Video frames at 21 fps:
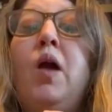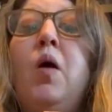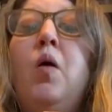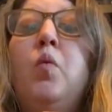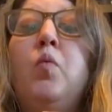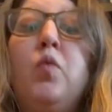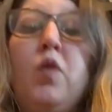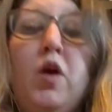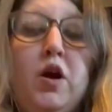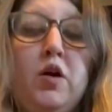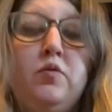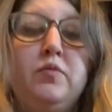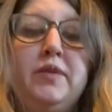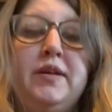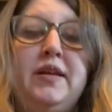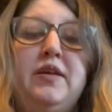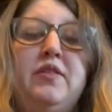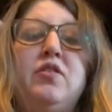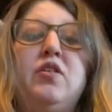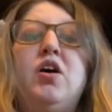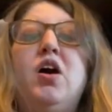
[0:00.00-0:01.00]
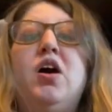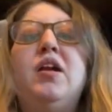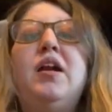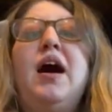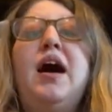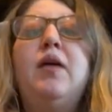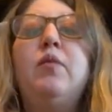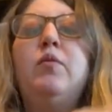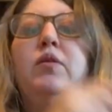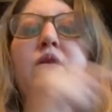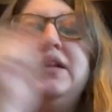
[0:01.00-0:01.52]
RoyalReadathon.
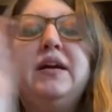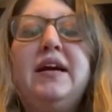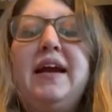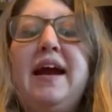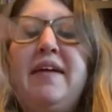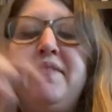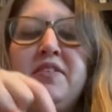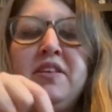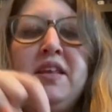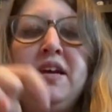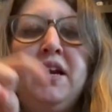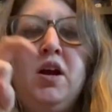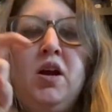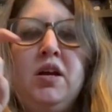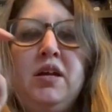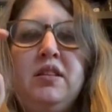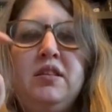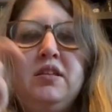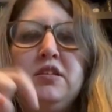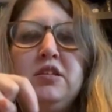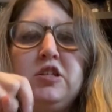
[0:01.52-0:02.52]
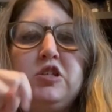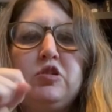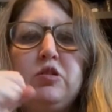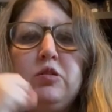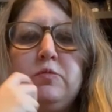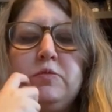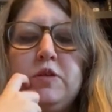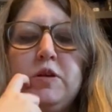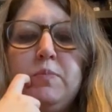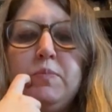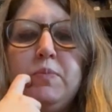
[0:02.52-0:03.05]
I will link everything in the
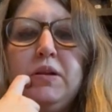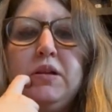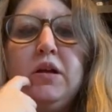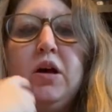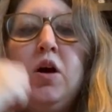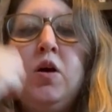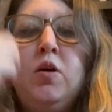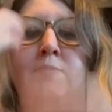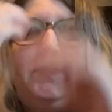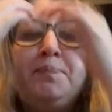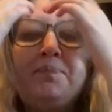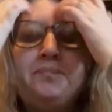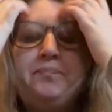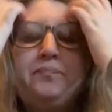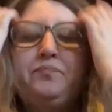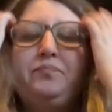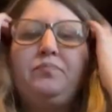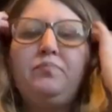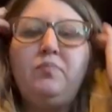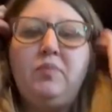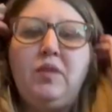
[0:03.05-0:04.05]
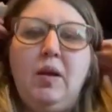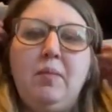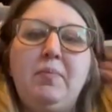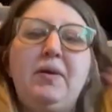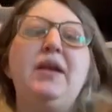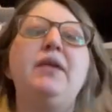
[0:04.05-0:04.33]
description below, but